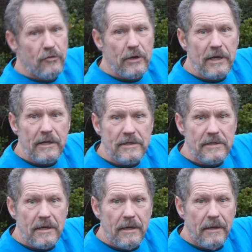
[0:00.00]

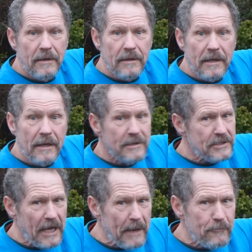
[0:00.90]
trees.
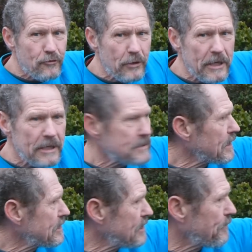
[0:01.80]
Same trees,
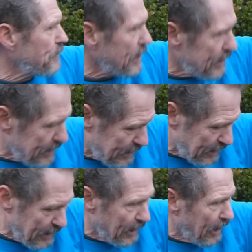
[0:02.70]
except they get
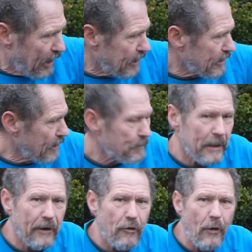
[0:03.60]
hung up
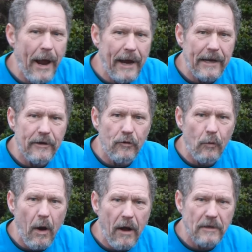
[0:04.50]
in a crack in the
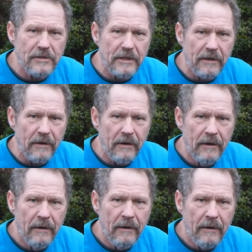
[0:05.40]
rocks here.
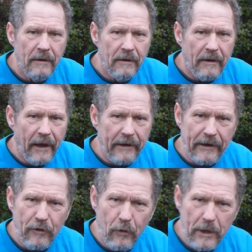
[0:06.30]
And
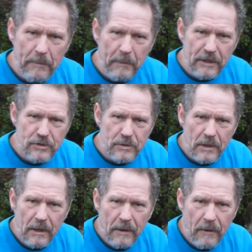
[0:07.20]
they don't get much
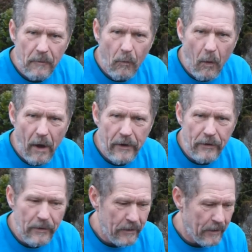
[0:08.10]

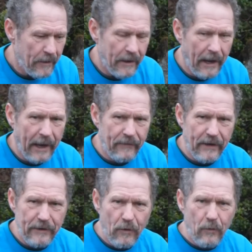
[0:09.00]
water, and
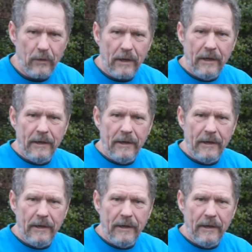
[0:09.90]
they don't